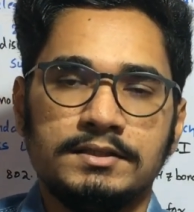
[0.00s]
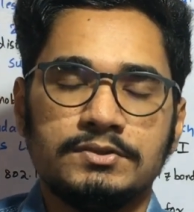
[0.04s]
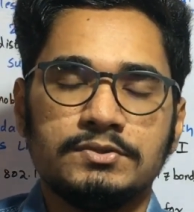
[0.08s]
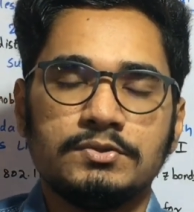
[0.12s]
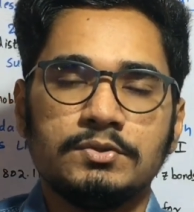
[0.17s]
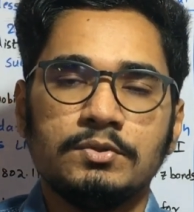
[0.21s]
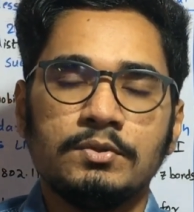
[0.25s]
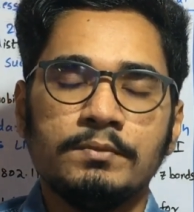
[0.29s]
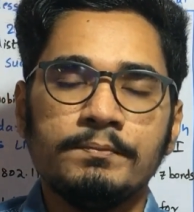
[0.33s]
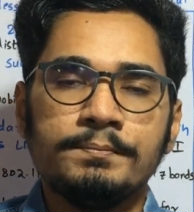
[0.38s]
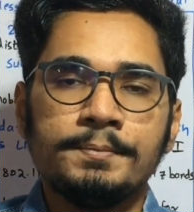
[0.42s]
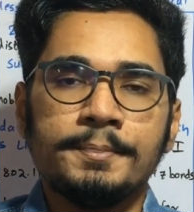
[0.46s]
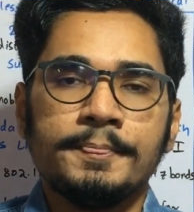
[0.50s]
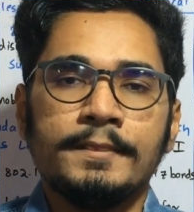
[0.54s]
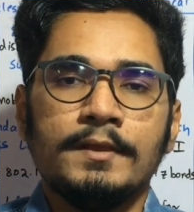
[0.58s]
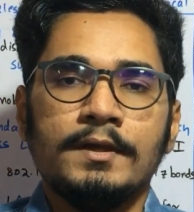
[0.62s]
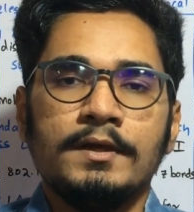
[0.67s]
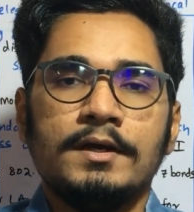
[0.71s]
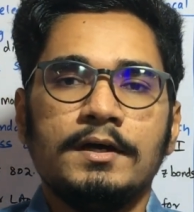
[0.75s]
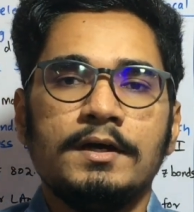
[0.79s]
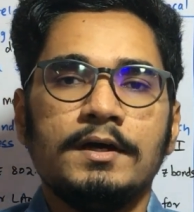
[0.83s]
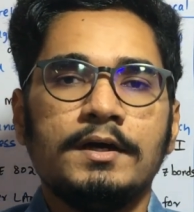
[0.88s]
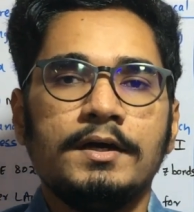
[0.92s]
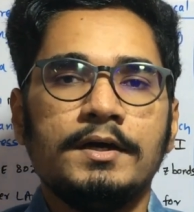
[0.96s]
So
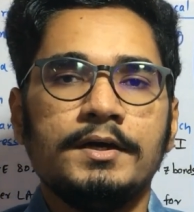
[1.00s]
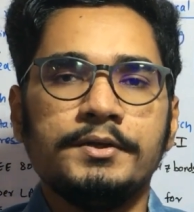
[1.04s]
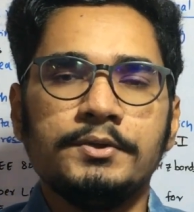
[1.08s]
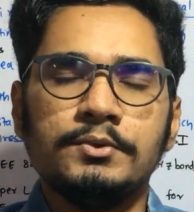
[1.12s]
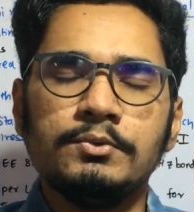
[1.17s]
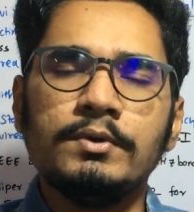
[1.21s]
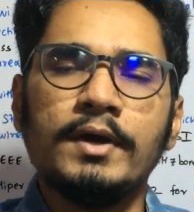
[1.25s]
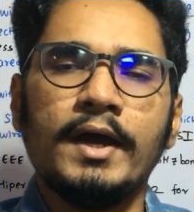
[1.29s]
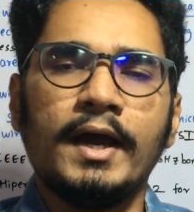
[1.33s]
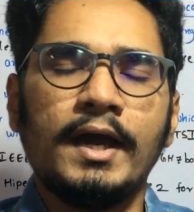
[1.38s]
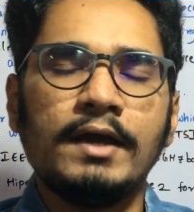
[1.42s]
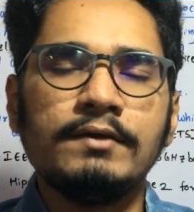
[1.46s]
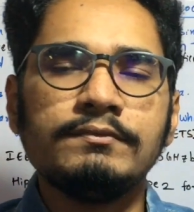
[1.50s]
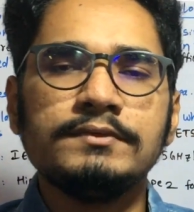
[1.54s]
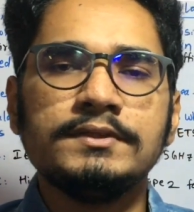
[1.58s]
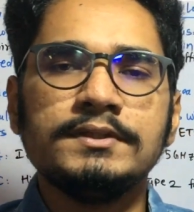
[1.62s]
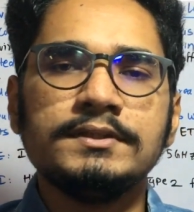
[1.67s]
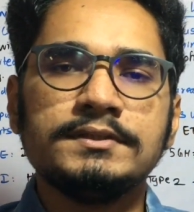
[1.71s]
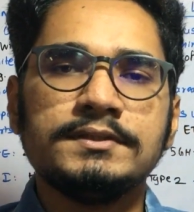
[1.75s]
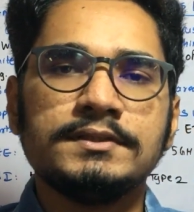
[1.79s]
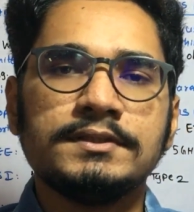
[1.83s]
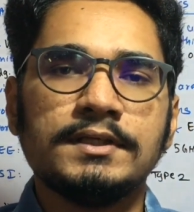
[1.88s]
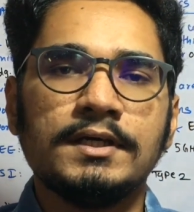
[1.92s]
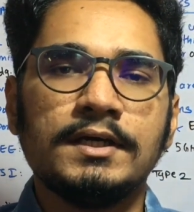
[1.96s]
you have
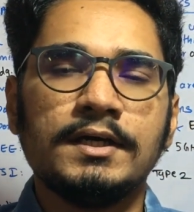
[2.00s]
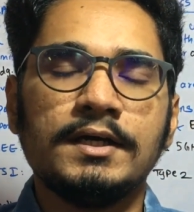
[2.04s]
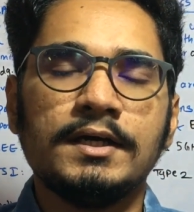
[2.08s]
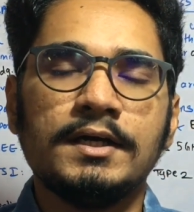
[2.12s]
this